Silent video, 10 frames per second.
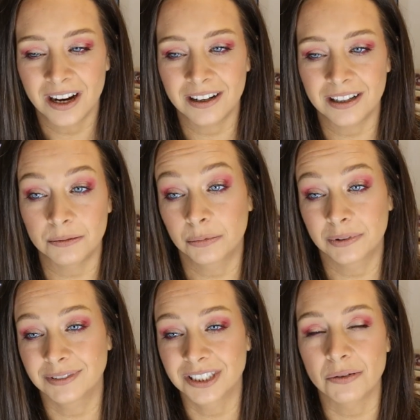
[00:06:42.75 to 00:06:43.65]

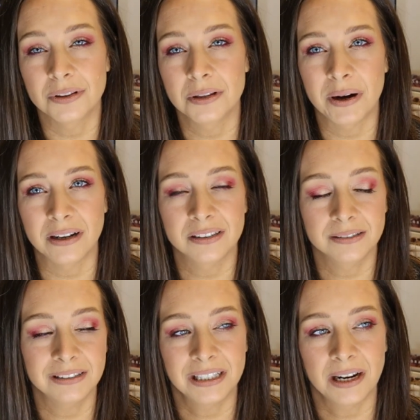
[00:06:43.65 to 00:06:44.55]
um, so the box
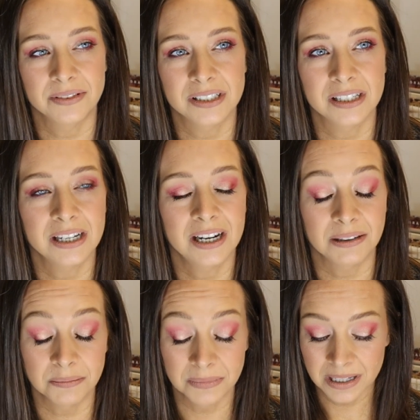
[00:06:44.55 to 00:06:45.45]
obviously
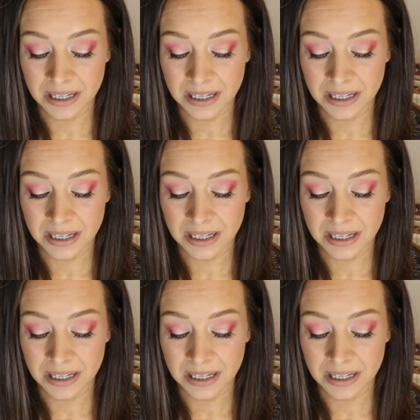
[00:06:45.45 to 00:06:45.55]
um.